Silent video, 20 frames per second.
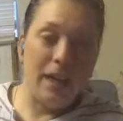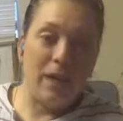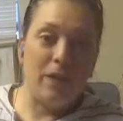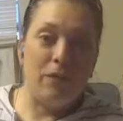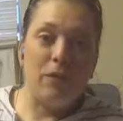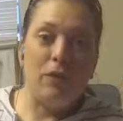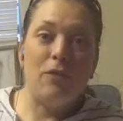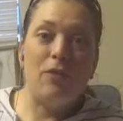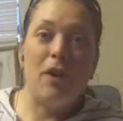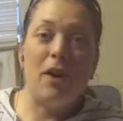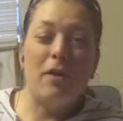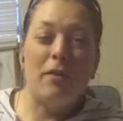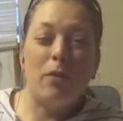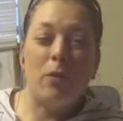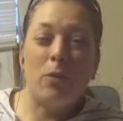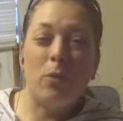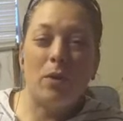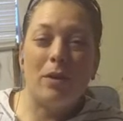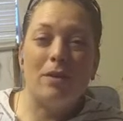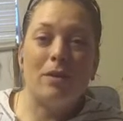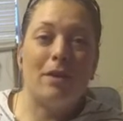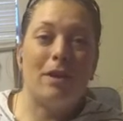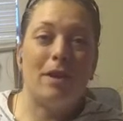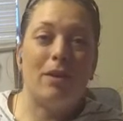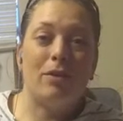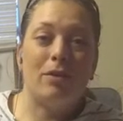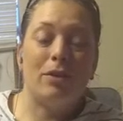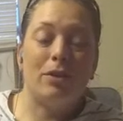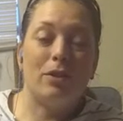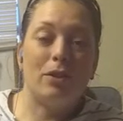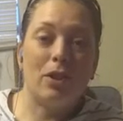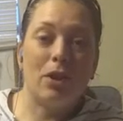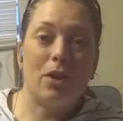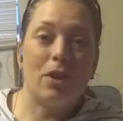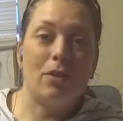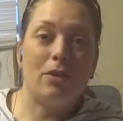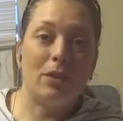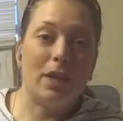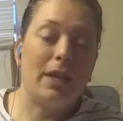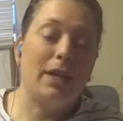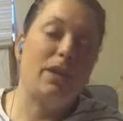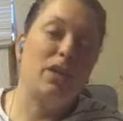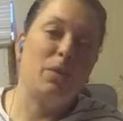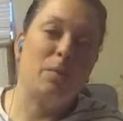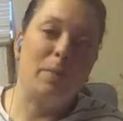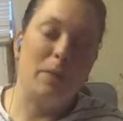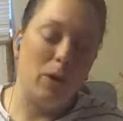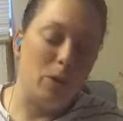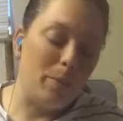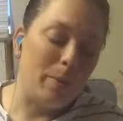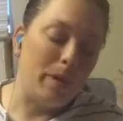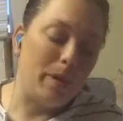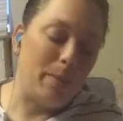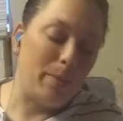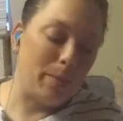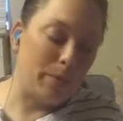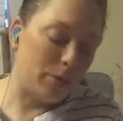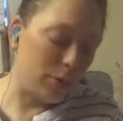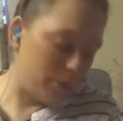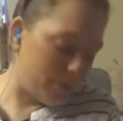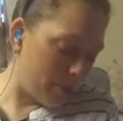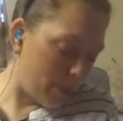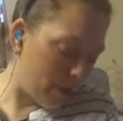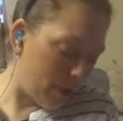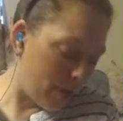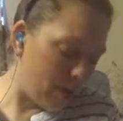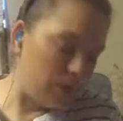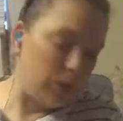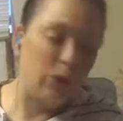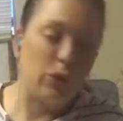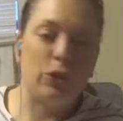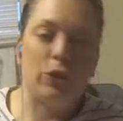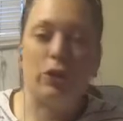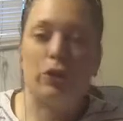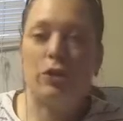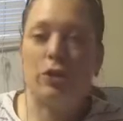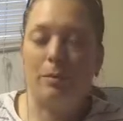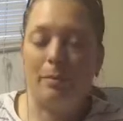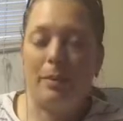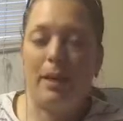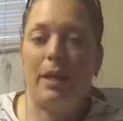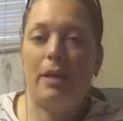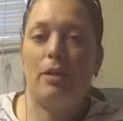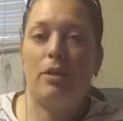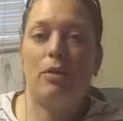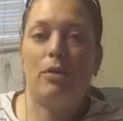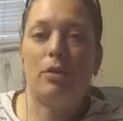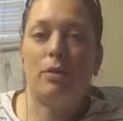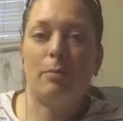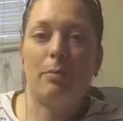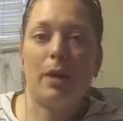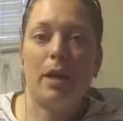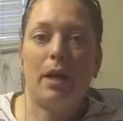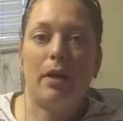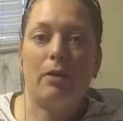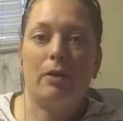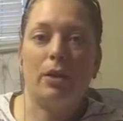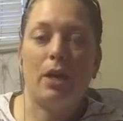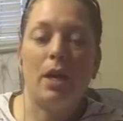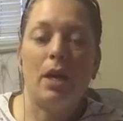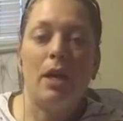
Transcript: if you've ever wondered how to start like your bell pepper sprouts or your tomato sprouts,